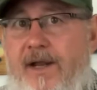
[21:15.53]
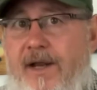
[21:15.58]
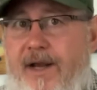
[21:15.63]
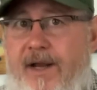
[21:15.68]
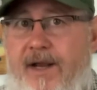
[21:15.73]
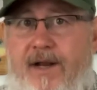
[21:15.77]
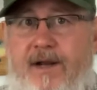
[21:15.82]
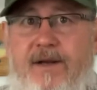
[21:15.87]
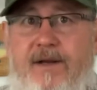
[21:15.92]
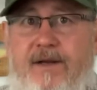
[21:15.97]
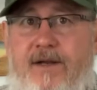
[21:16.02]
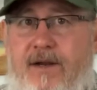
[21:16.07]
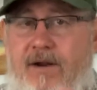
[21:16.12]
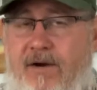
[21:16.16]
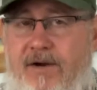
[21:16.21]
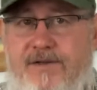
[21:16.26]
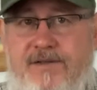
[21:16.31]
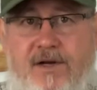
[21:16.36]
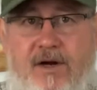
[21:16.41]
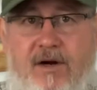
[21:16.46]
and you know,
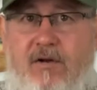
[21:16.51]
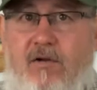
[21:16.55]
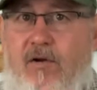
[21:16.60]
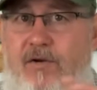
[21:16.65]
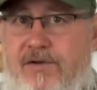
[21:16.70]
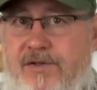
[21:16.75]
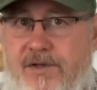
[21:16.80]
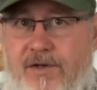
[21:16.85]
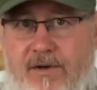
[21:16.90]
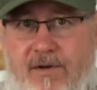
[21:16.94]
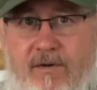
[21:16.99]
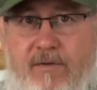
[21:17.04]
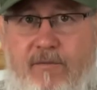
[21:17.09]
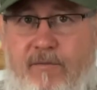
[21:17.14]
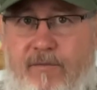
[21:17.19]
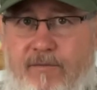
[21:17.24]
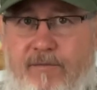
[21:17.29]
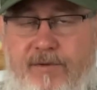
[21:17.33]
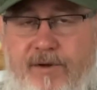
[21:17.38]
because they're closer to